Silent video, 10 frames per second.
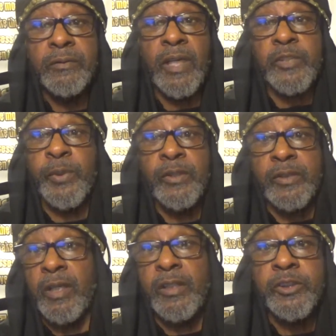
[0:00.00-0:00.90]
Got to speak in
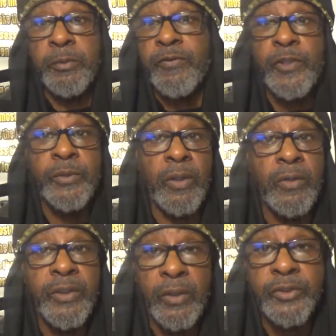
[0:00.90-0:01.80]
tongues and be filled with the
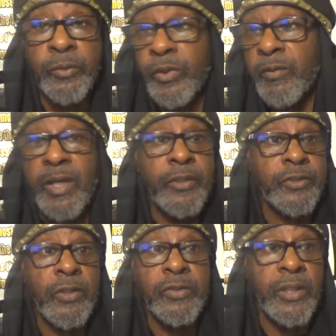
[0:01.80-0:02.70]
Holy Ghost and run around the
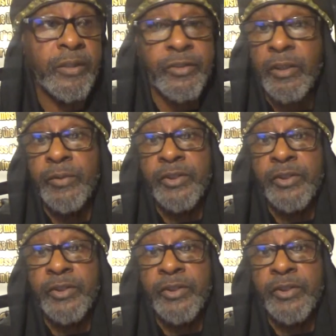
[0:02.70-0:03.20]
church like a chicken with